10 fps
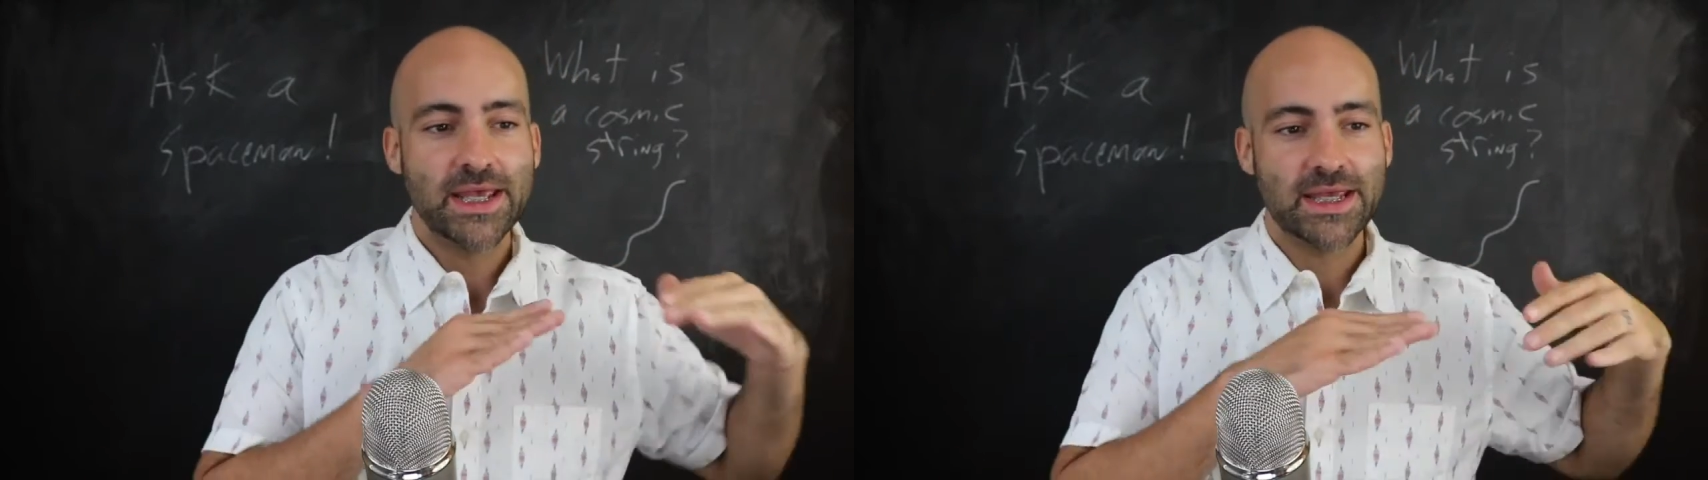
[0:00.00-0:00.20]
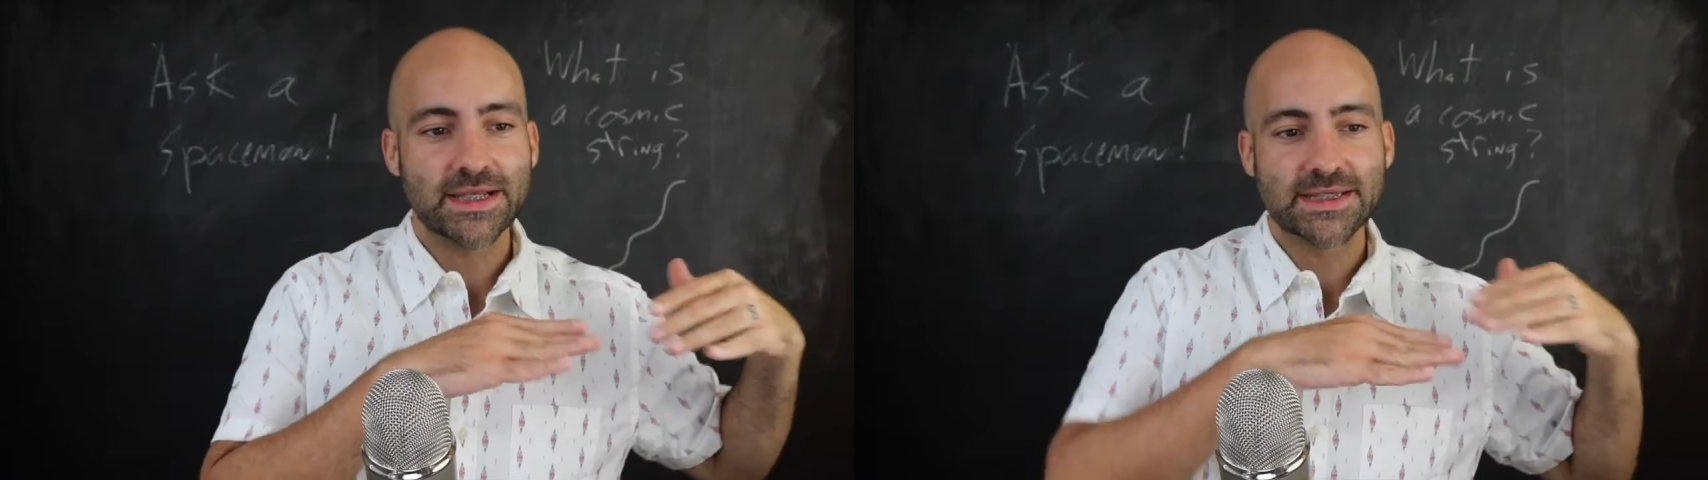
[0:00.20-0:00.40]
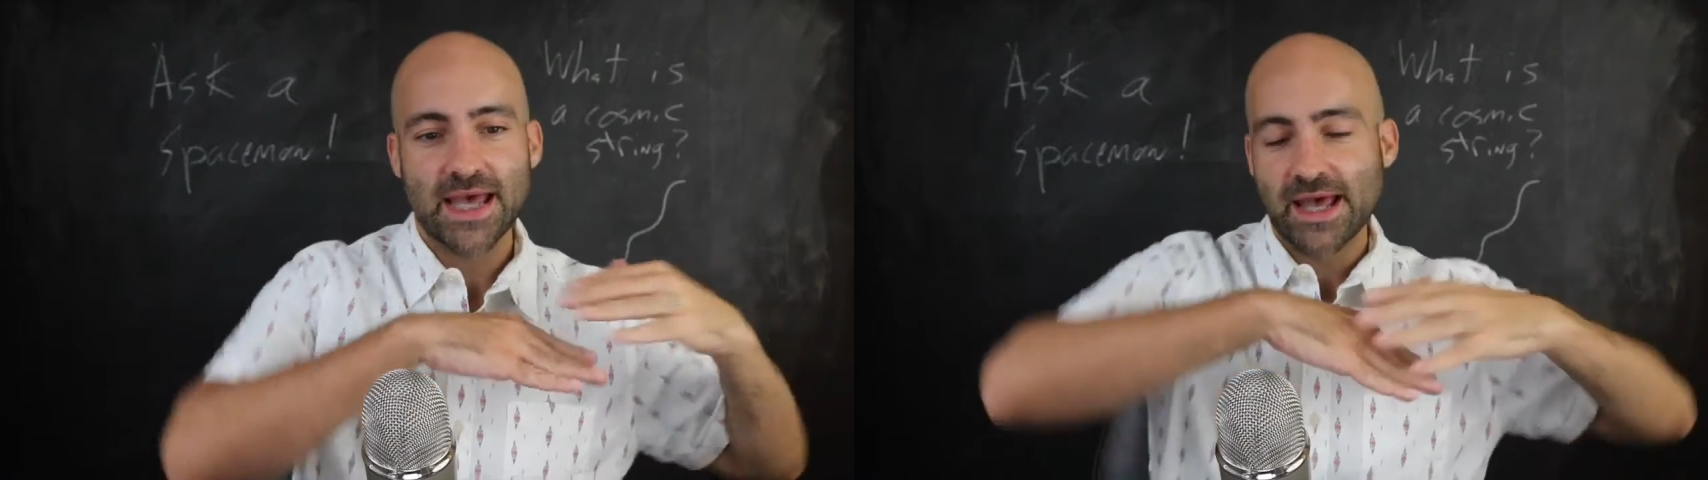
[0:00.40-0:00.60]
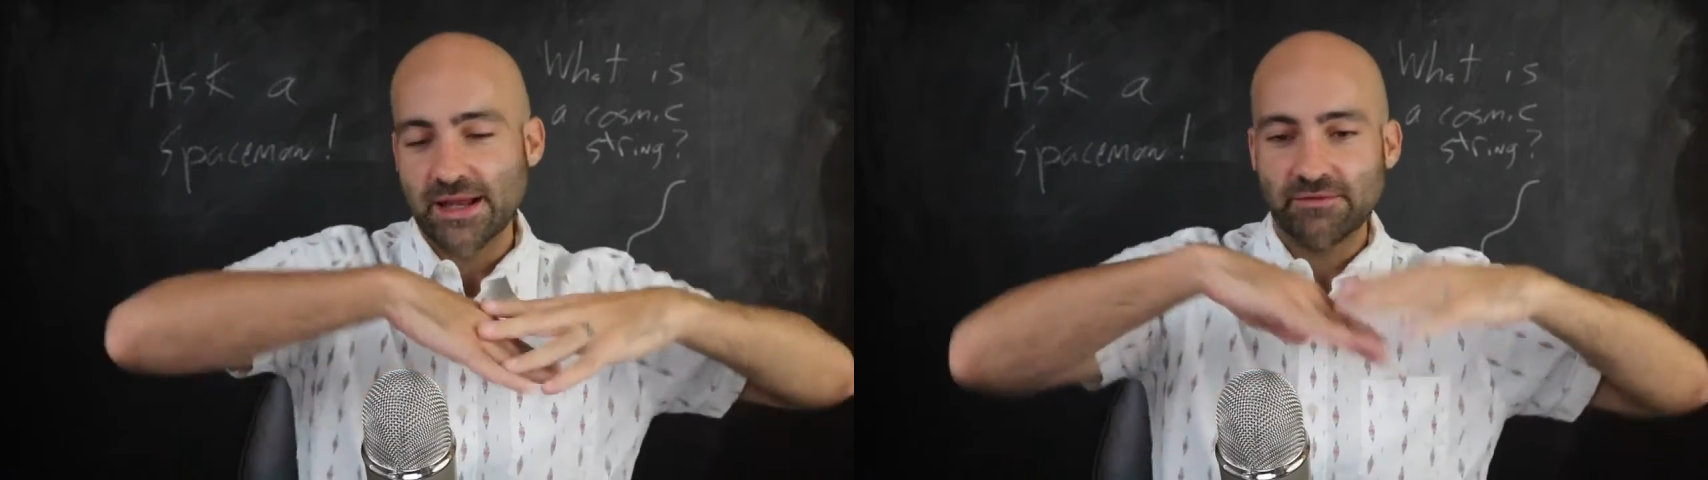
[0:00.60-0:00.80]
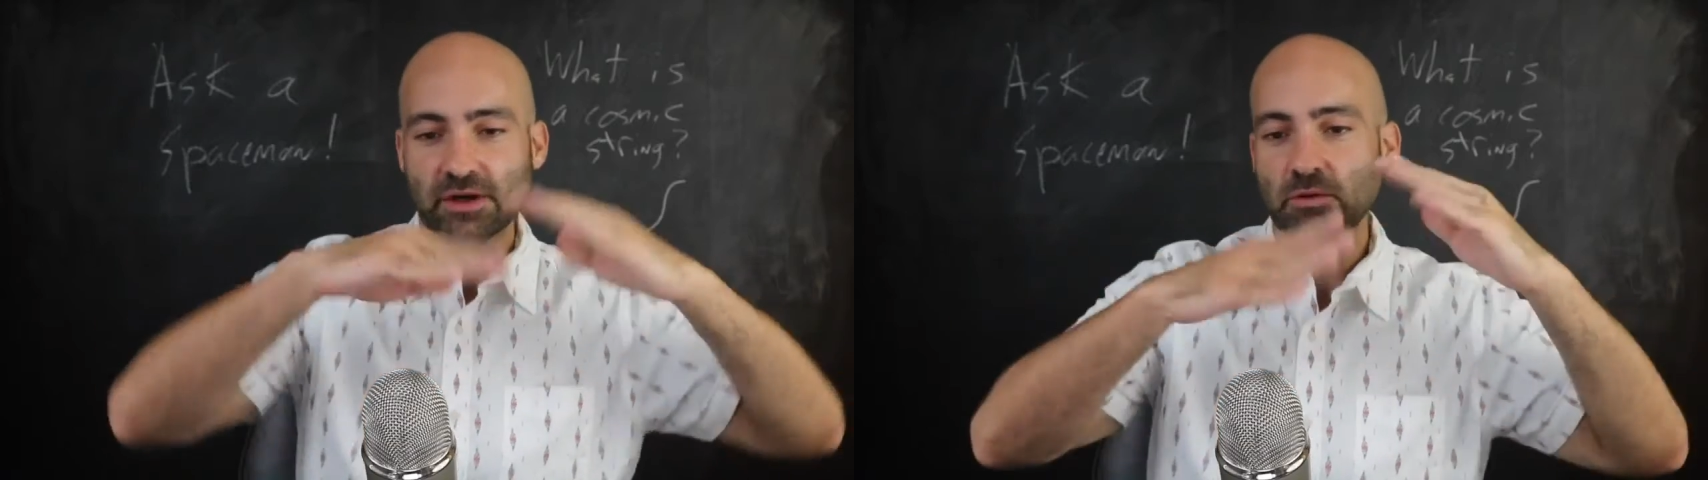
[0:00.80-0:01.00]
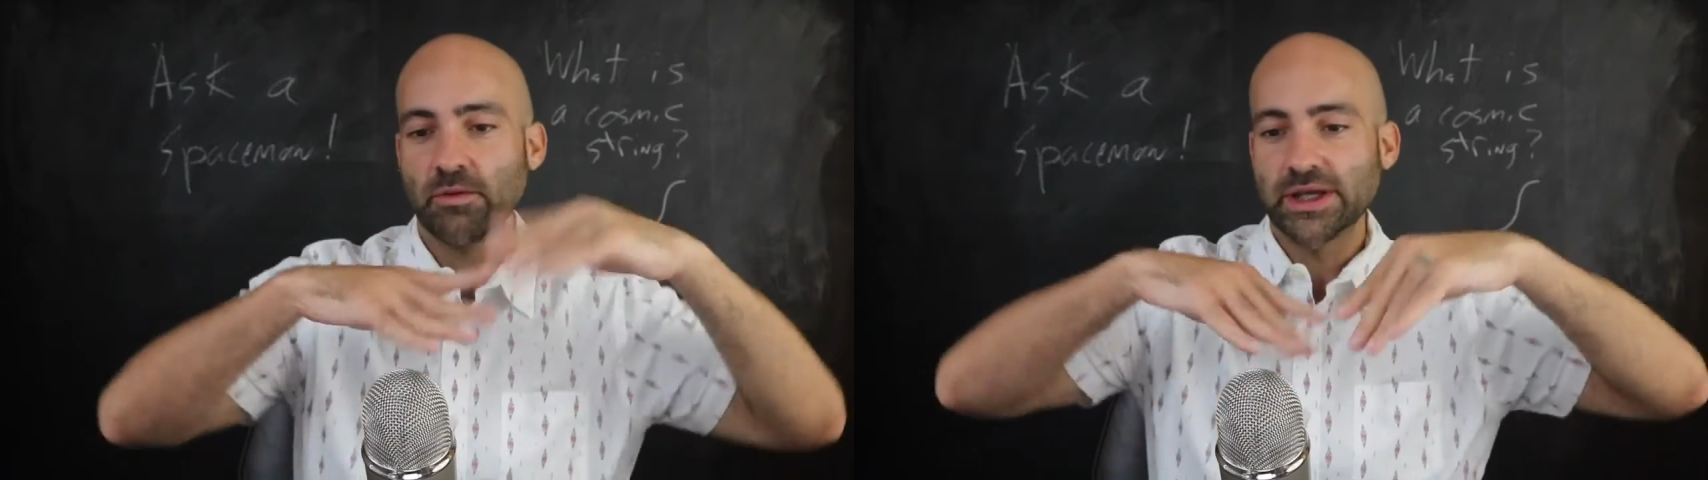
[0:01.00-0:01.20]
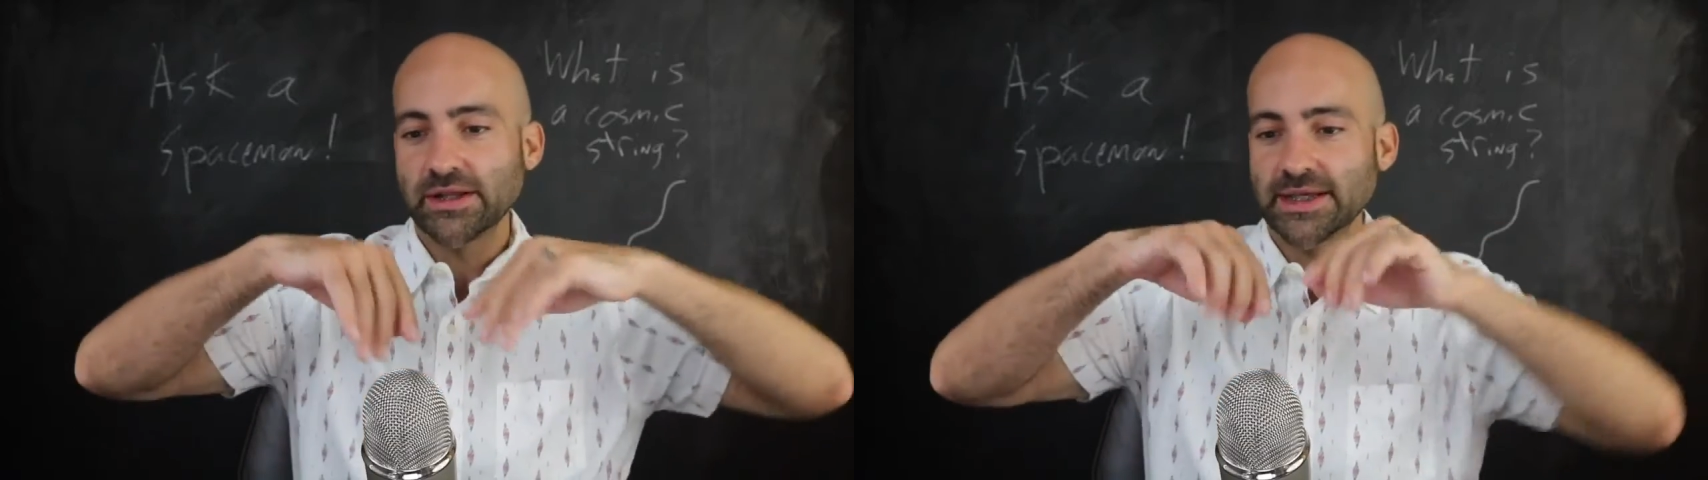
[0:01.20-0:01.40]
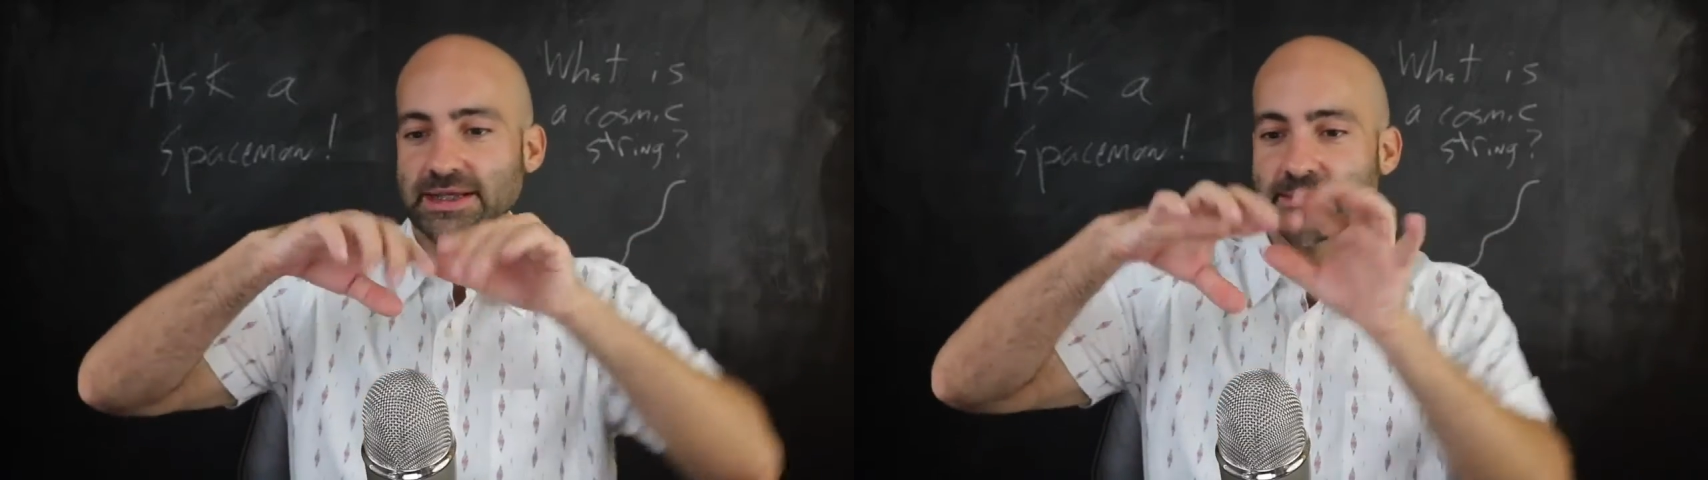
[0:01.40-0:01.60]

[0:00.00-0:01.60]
is that if they're wiggling,